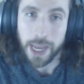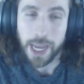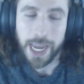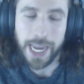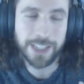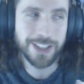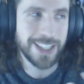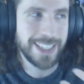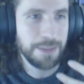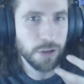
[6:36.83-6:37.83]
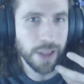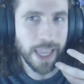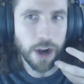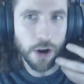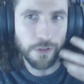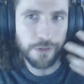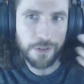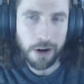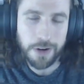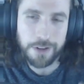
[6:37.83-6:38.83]
It just seemed like a
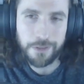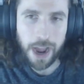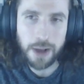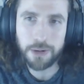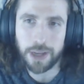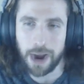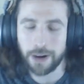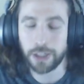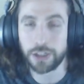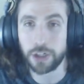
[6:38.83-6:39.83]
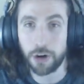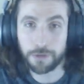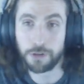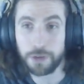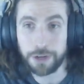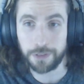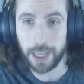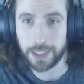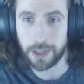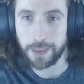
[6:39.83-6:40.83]
very viable character to go for
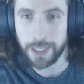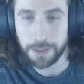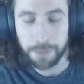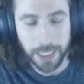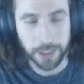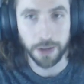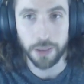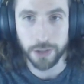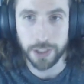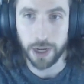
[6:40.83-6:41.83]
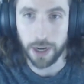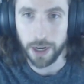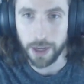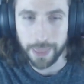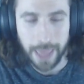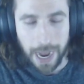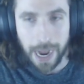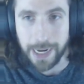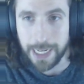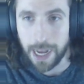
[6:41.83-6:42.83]
reflex on this, based on those that
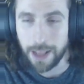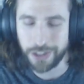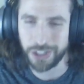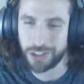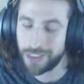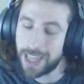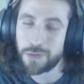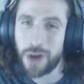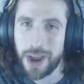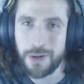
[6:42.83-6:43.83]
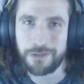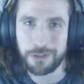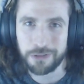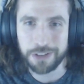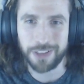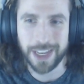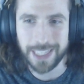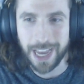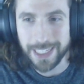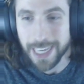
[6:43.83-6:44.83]
ideology. So that's why I went for reflex,
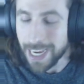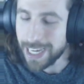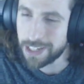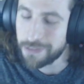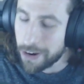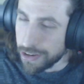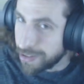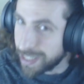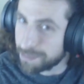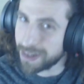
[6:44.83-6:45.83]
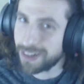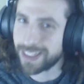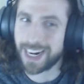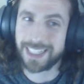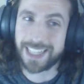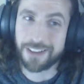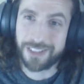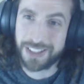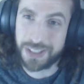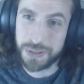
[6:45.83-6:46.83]
guys. It's a very unique build, and I
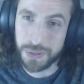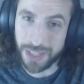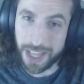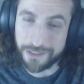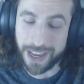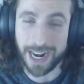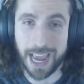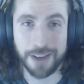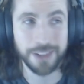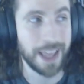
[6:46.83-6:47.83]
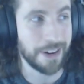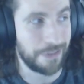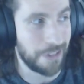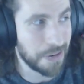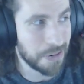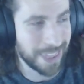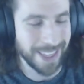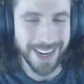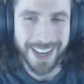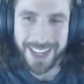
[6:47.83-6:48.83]
definitely do love it, and I have a lot of fun with
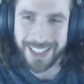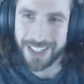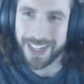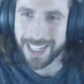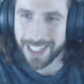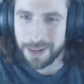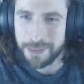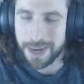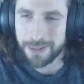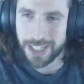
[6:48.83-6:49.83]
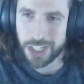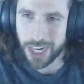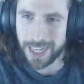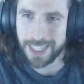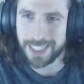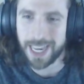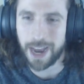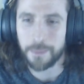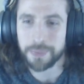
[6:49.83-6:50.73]
it. So you guys are going to be able to check this out.